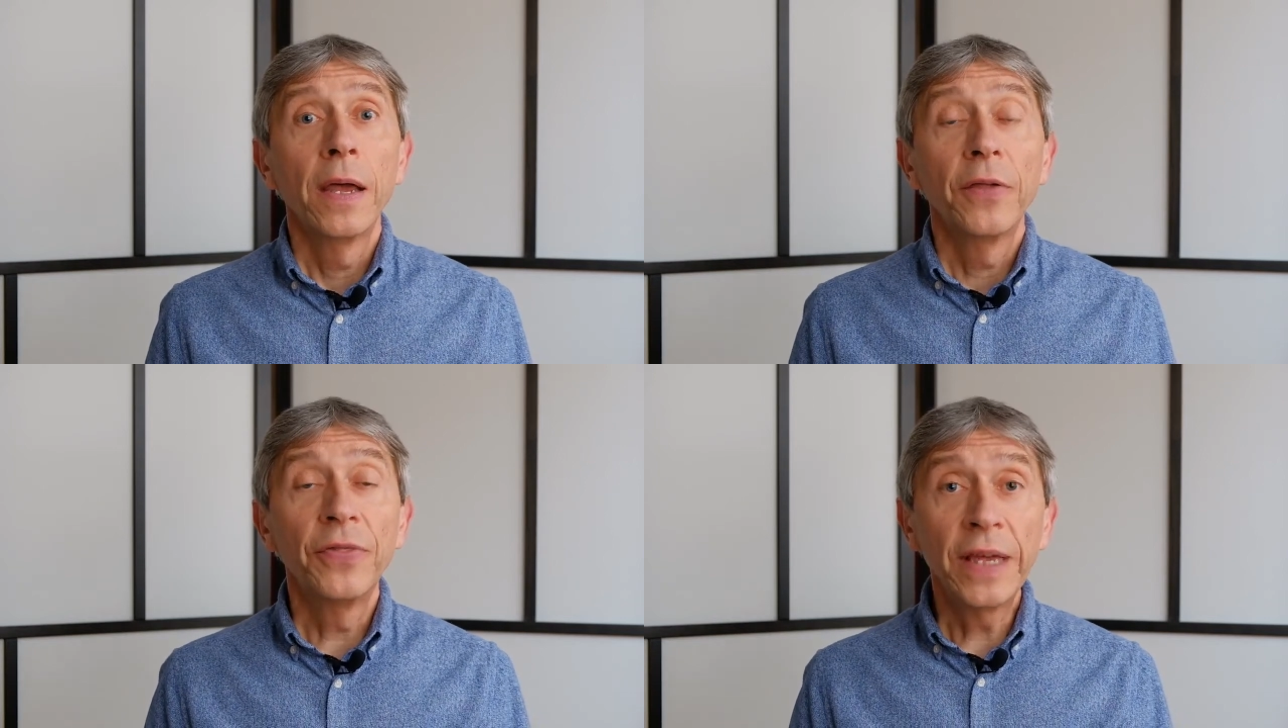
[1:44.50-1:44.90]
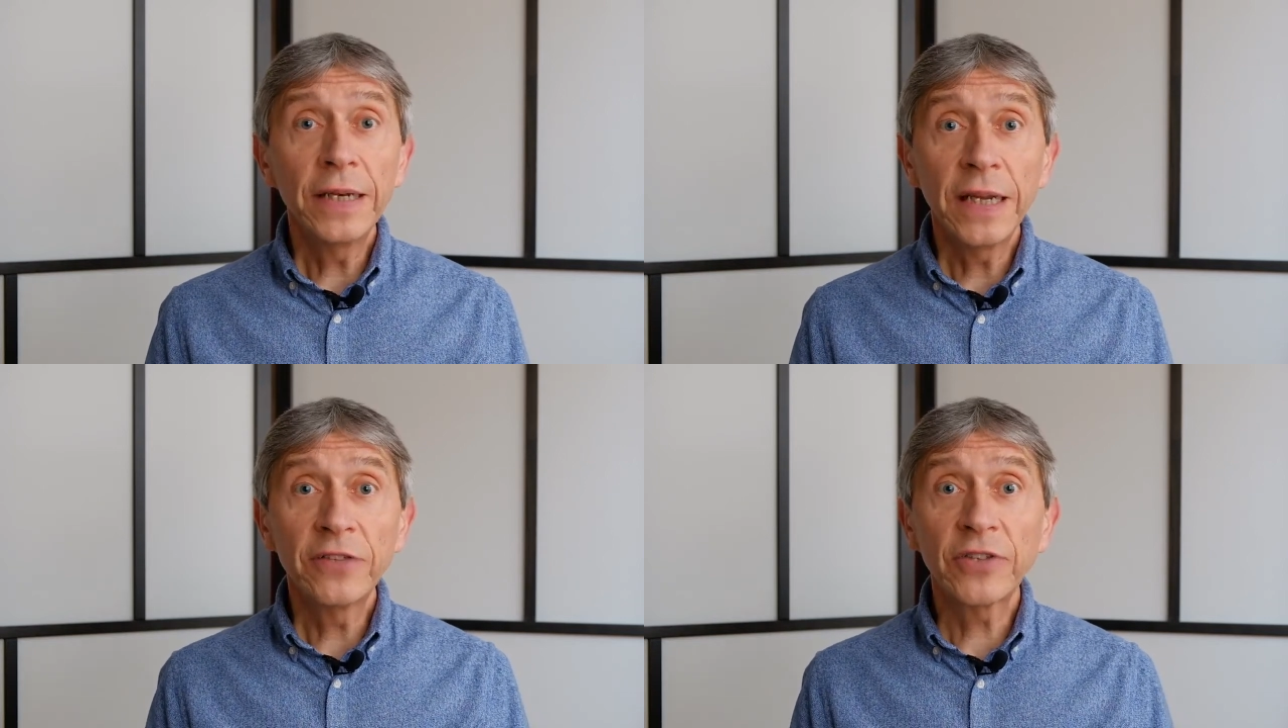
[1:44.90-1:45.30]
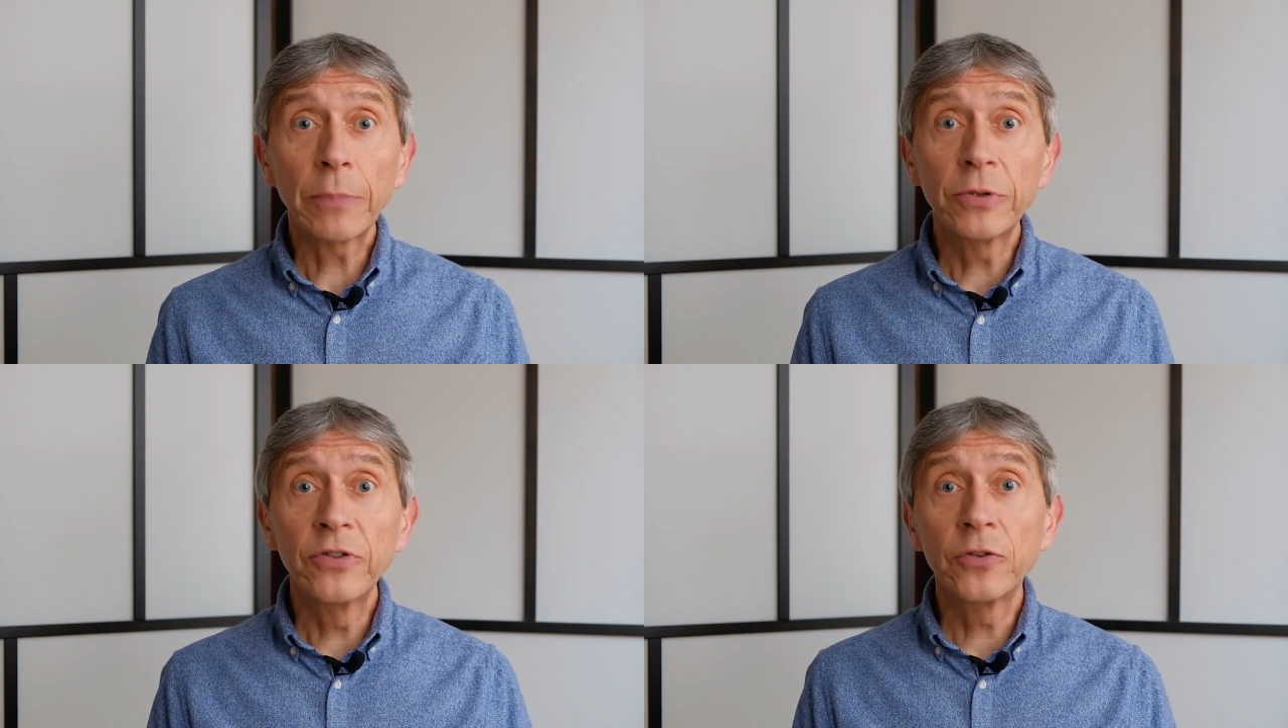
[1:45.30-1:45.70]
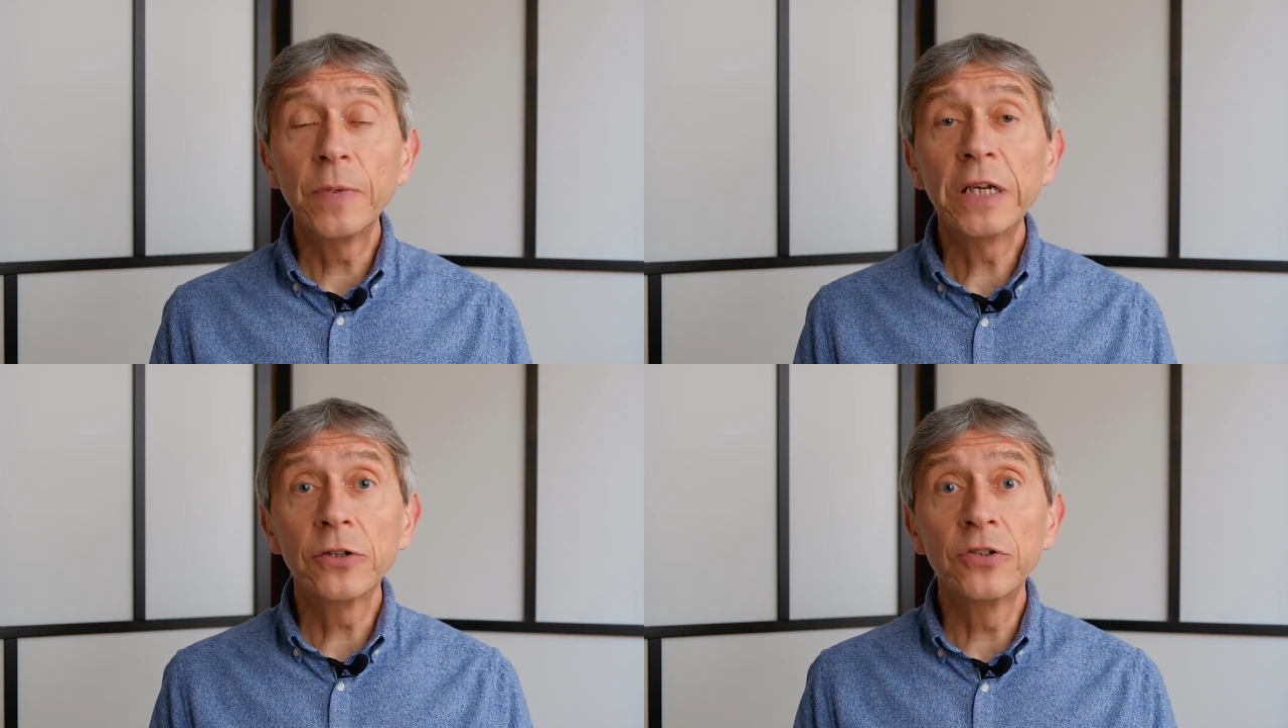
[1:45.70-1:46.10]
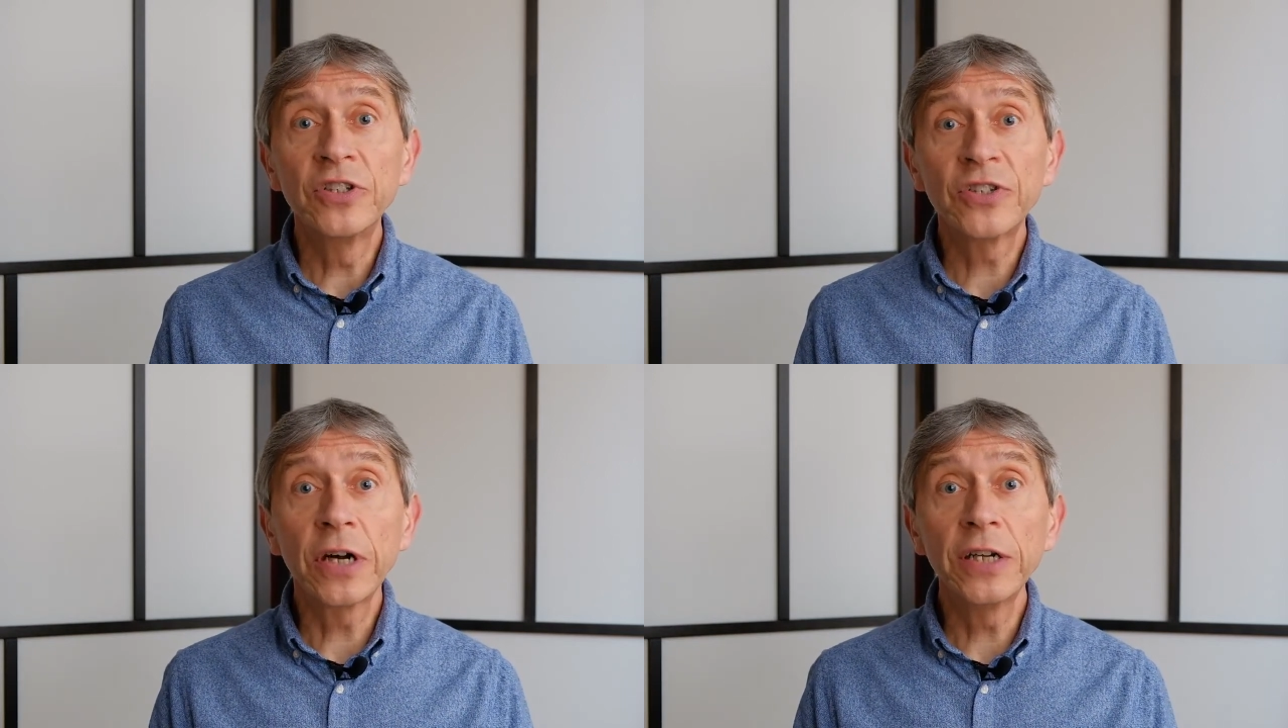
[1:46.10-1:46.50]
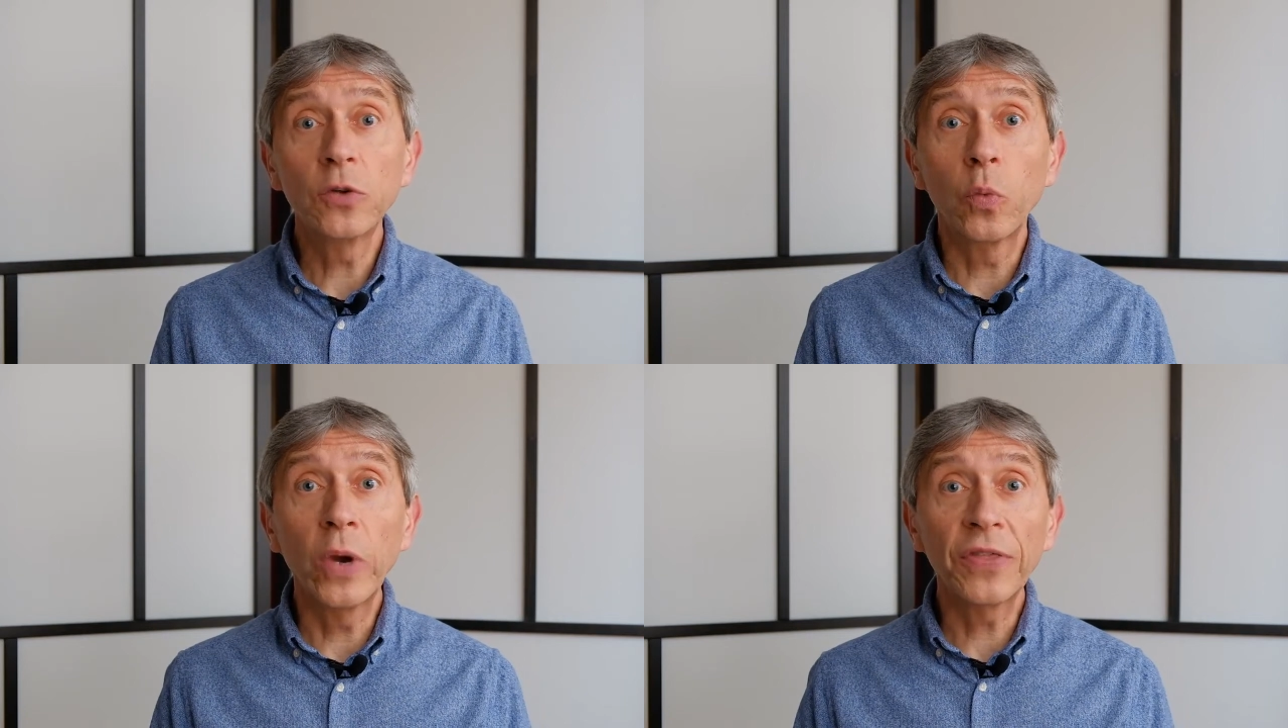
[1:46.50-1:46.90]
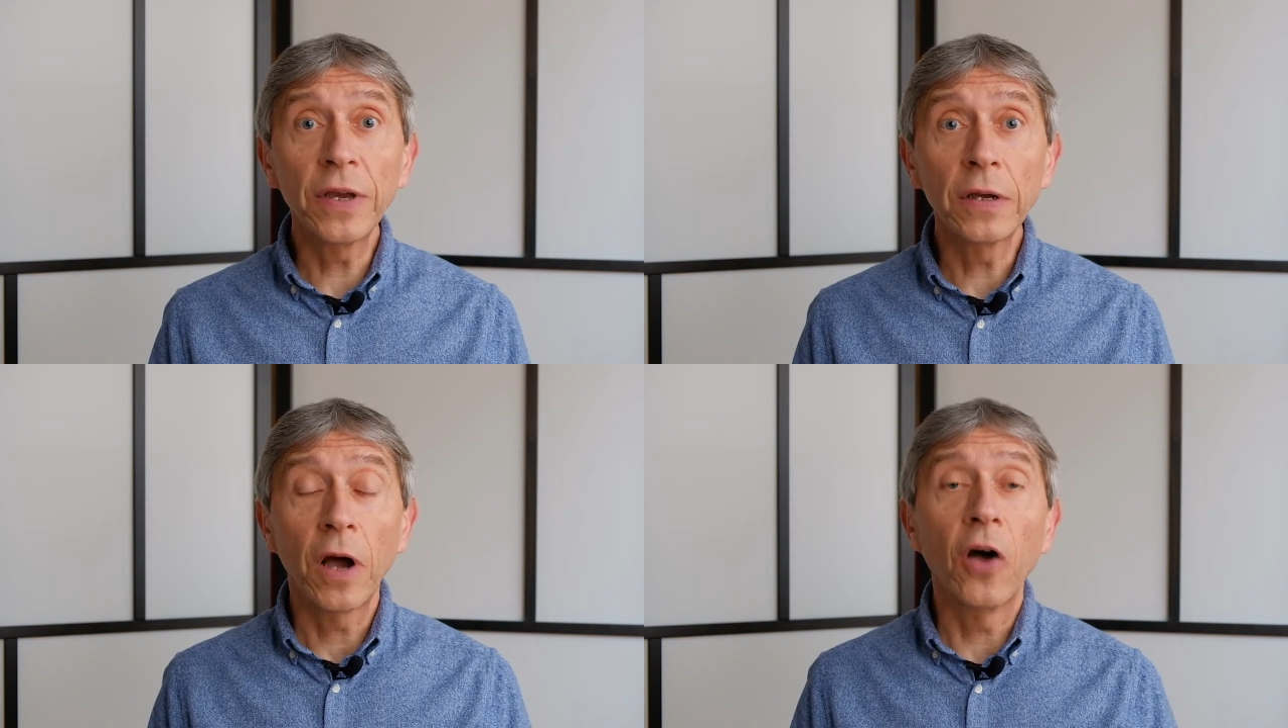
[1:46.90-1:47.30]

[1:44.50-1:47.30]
Then it's up to the Speaker to decide whether,